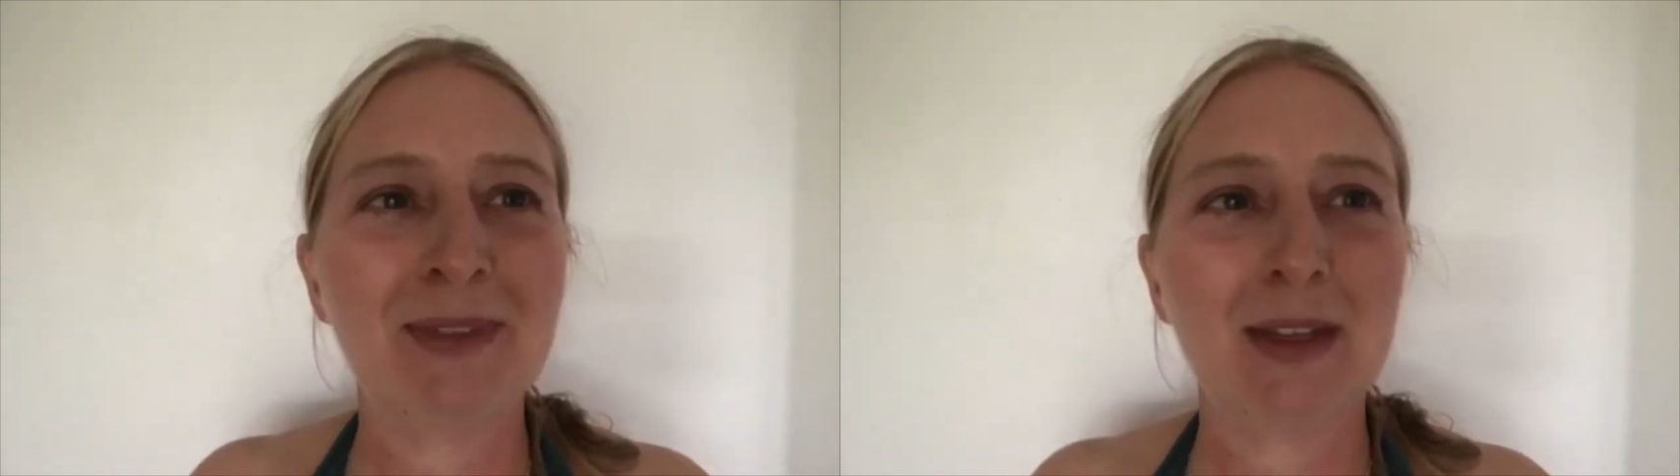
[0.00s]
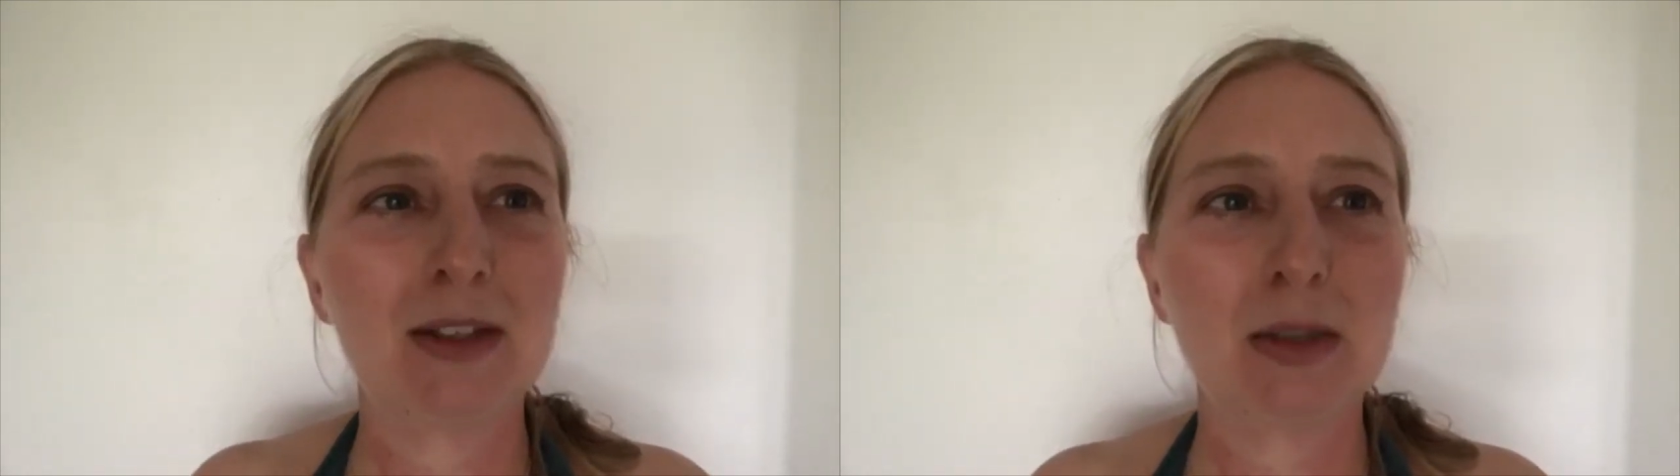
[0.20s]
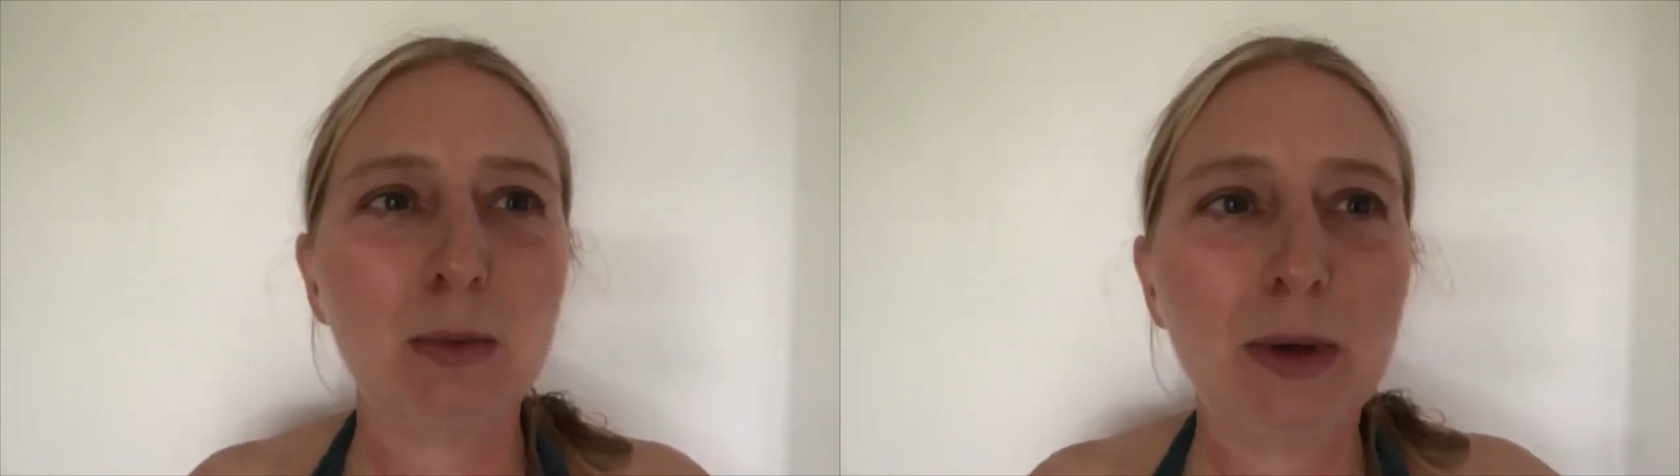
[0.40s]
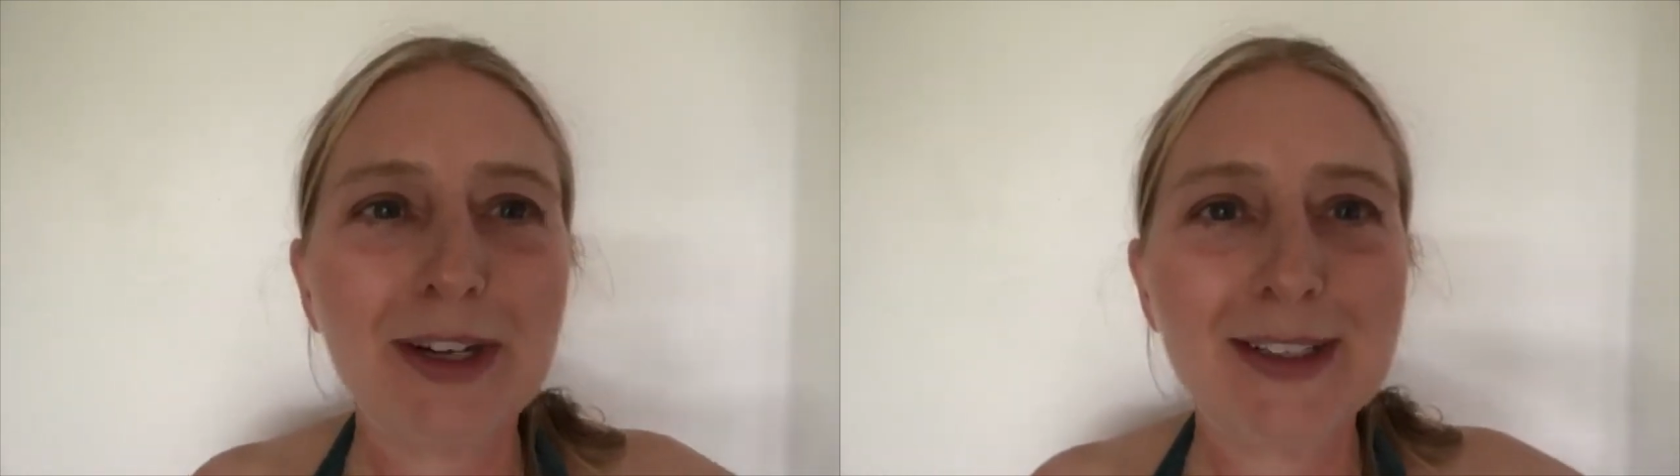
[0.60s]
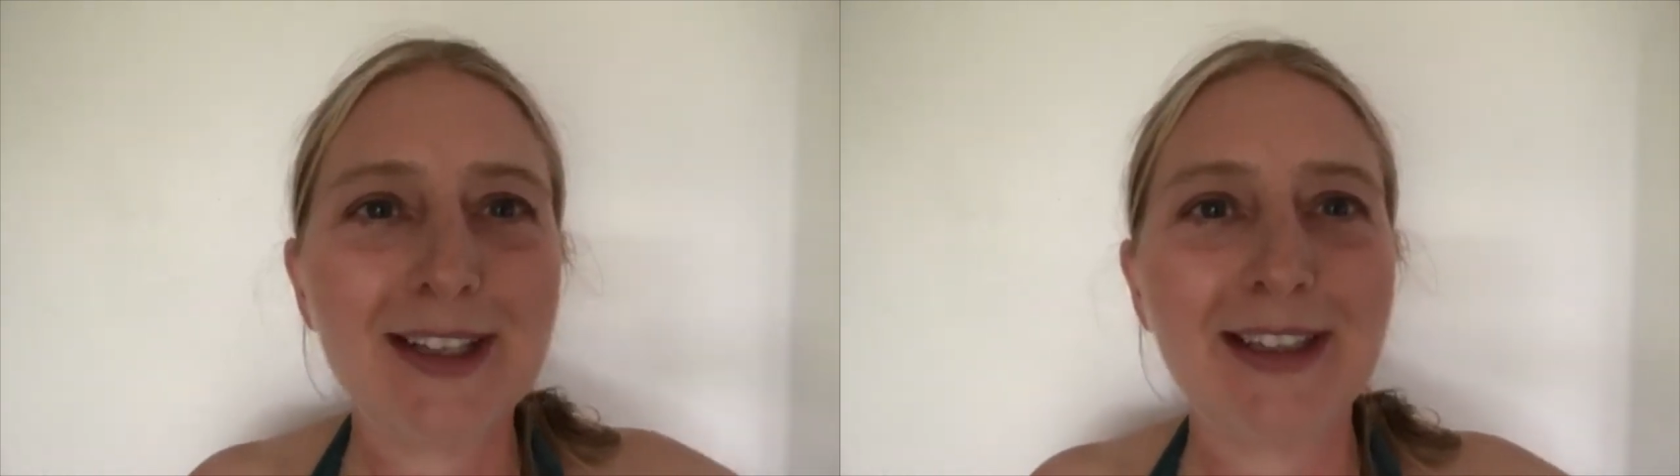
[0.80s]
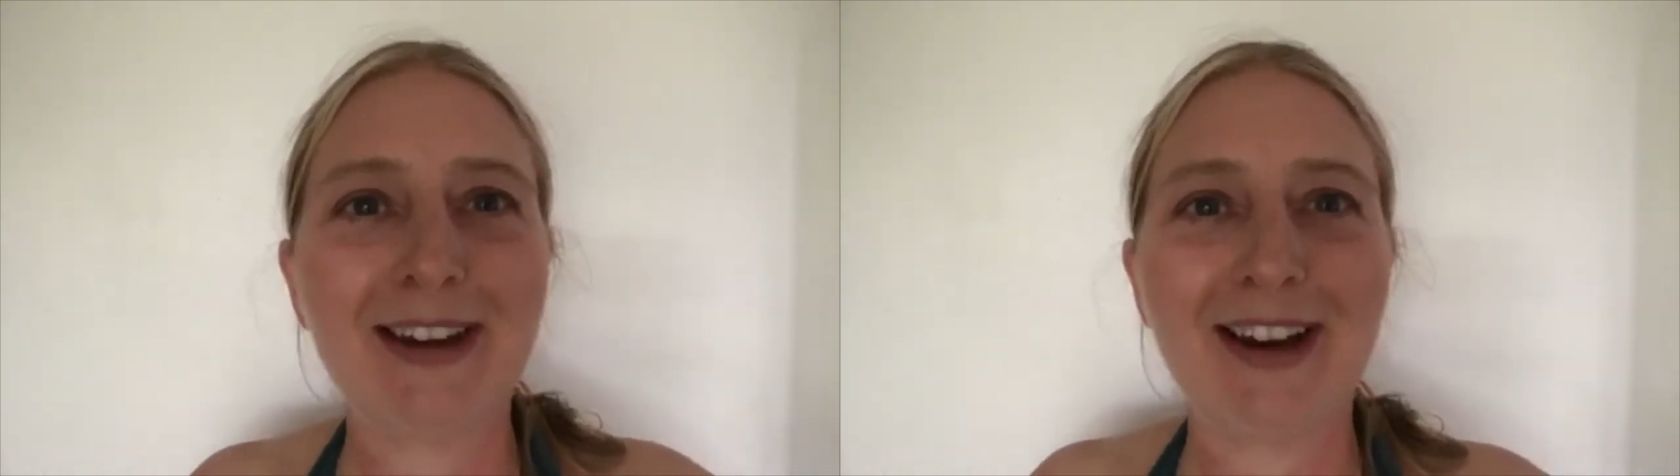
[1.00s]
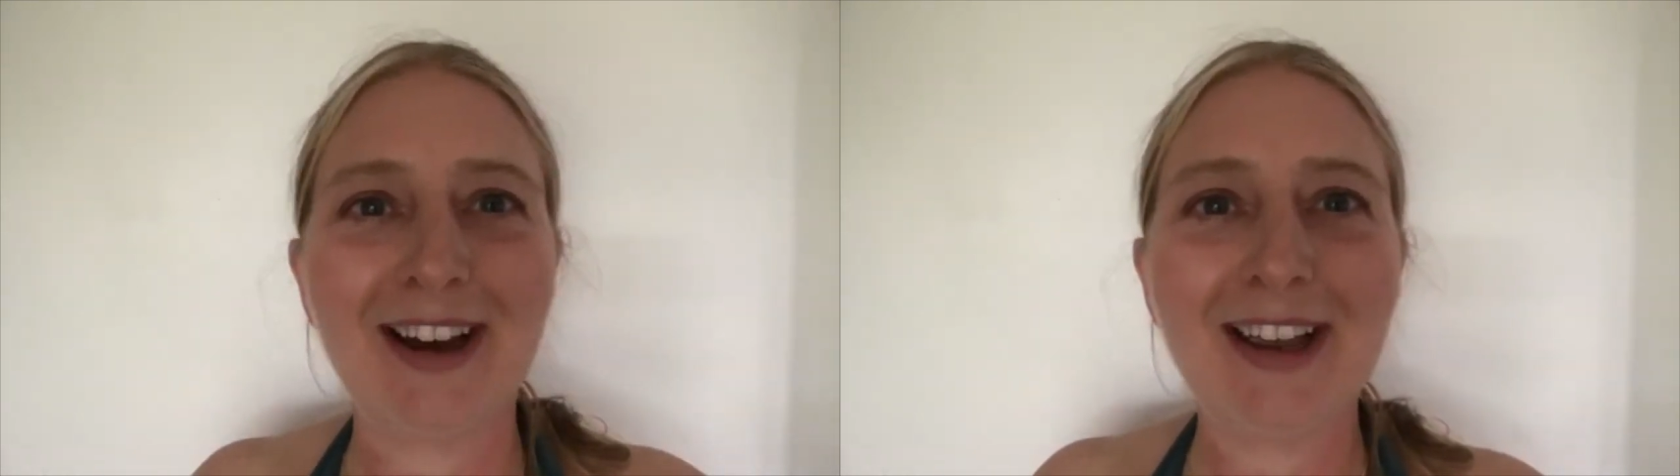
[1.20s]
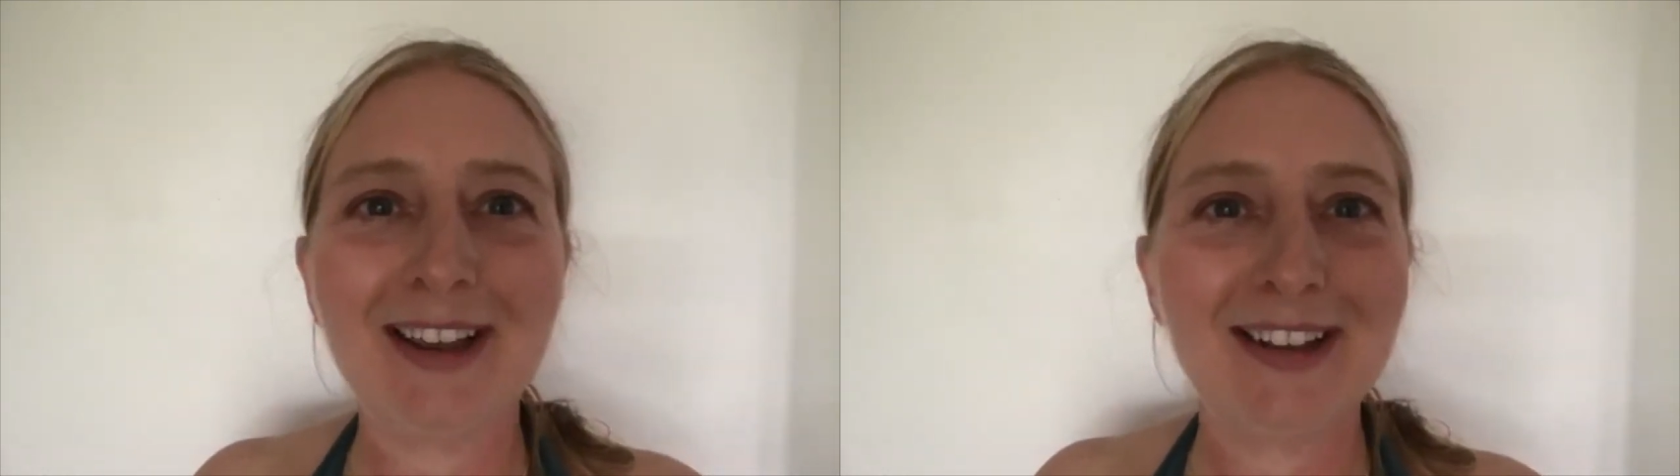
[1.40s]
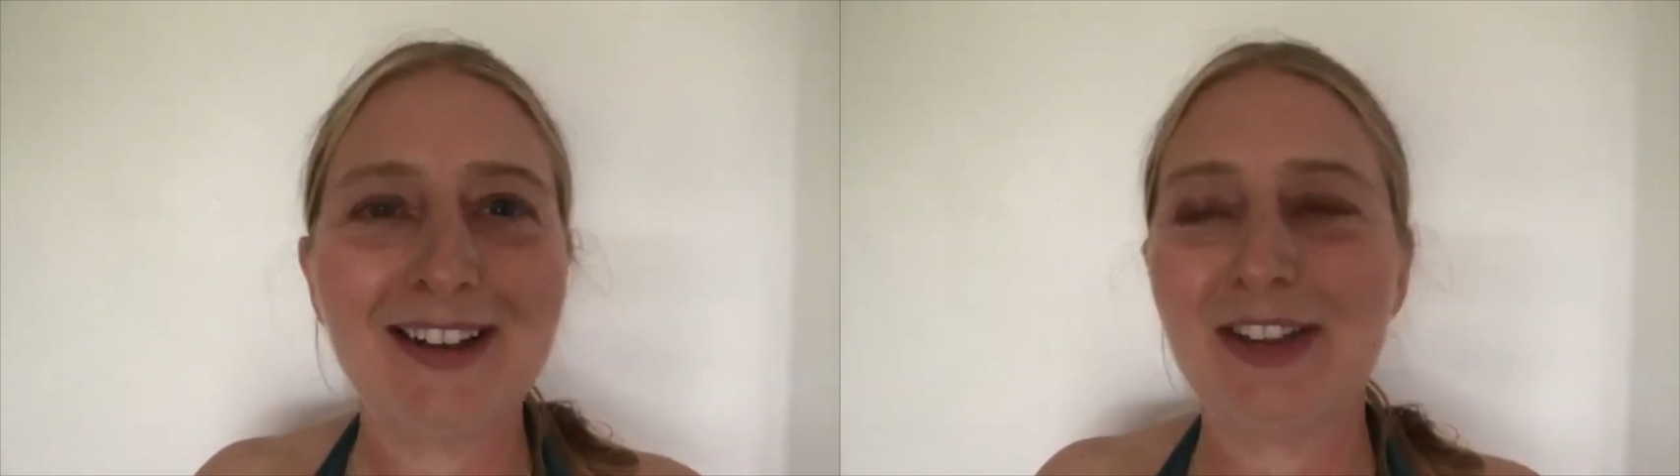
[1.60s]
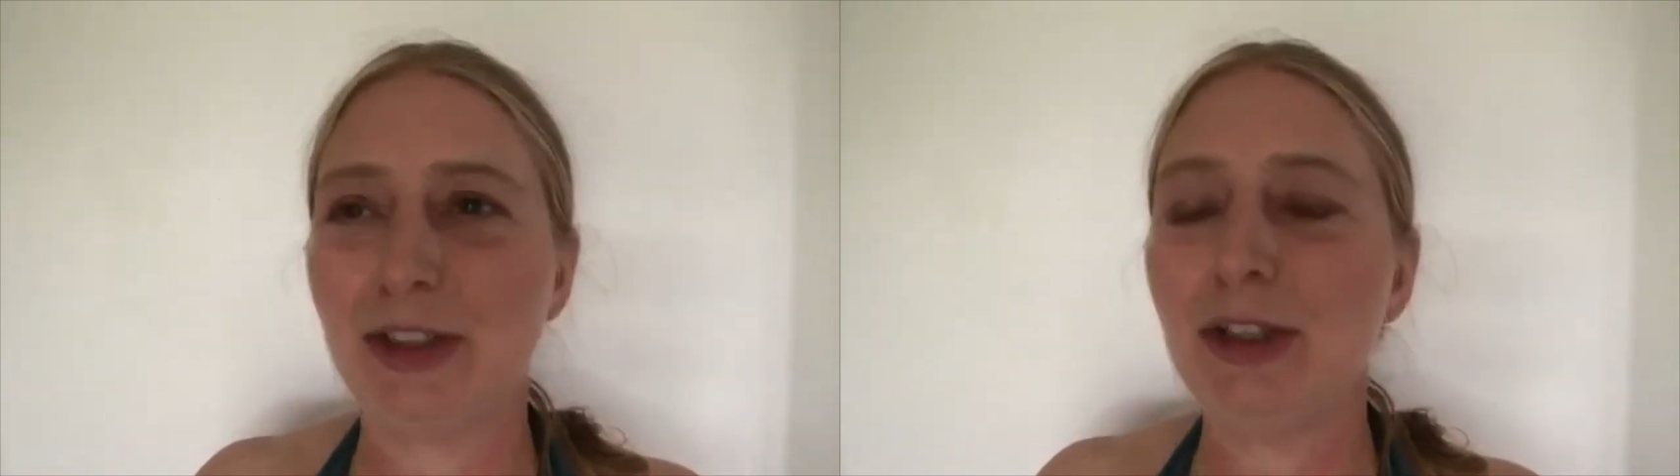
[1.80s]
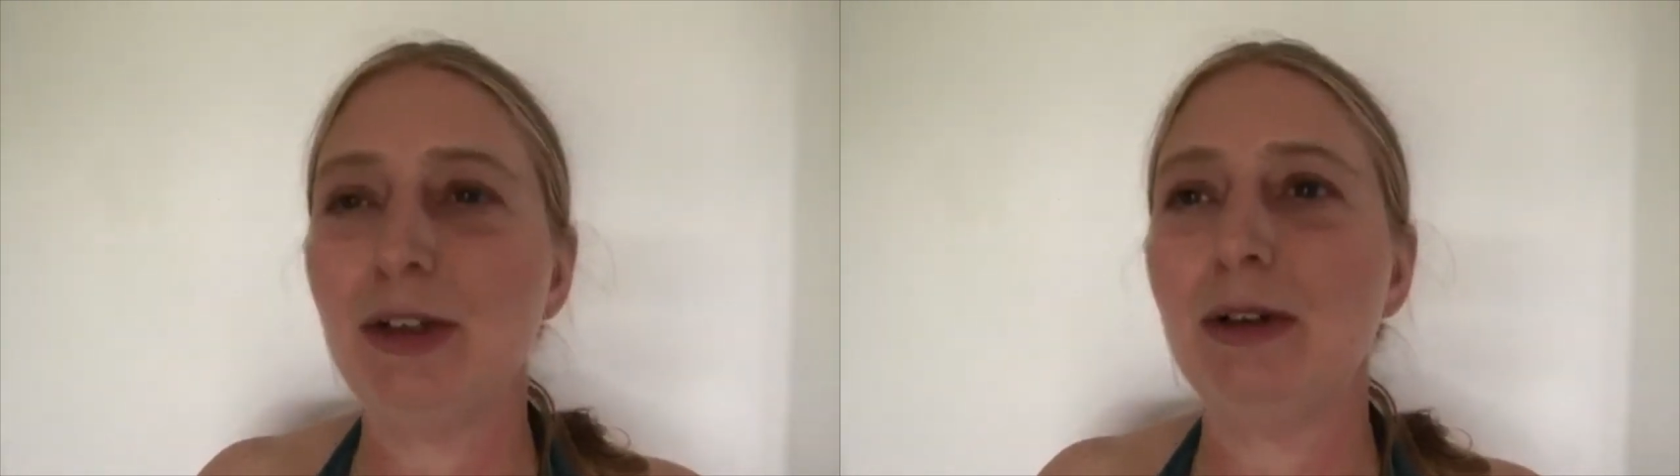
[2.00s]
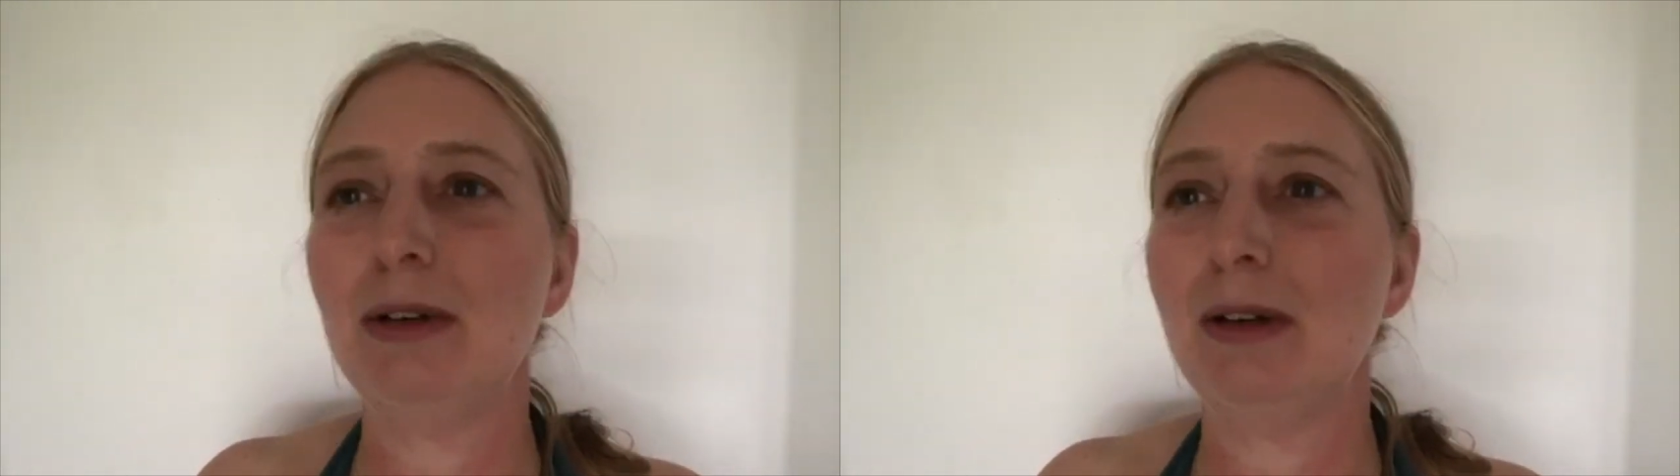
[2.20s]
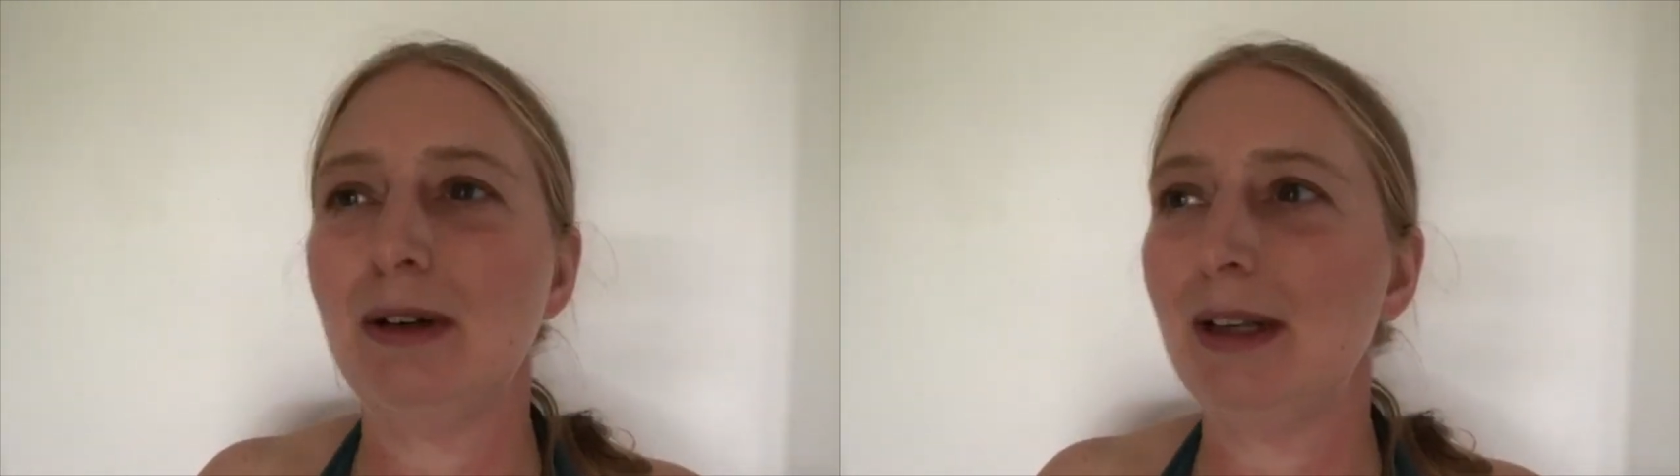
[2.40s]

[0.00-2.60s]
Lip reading: so what is it that I can do?